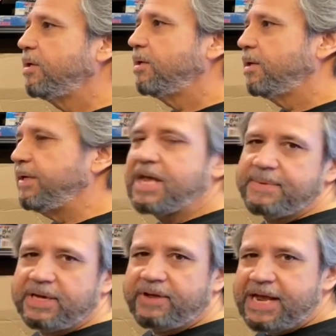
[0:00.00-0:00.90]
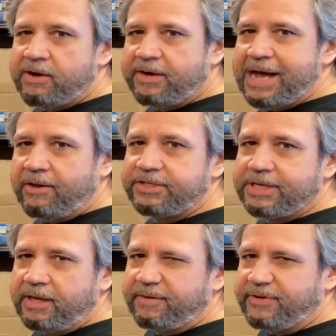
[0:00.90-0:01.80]
He gave me an $800
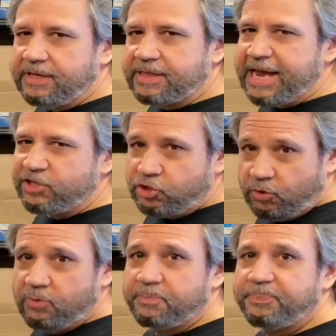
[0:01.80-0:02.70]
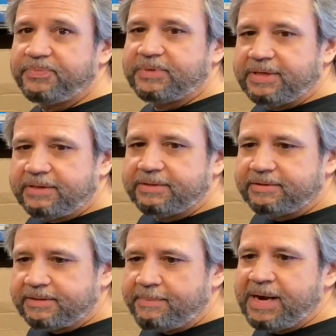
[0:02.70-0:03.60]
selling fee. Thanks, Shoe.
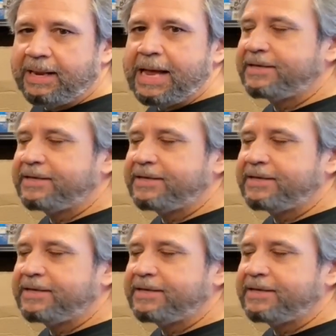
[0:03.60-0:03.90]
That meant a lot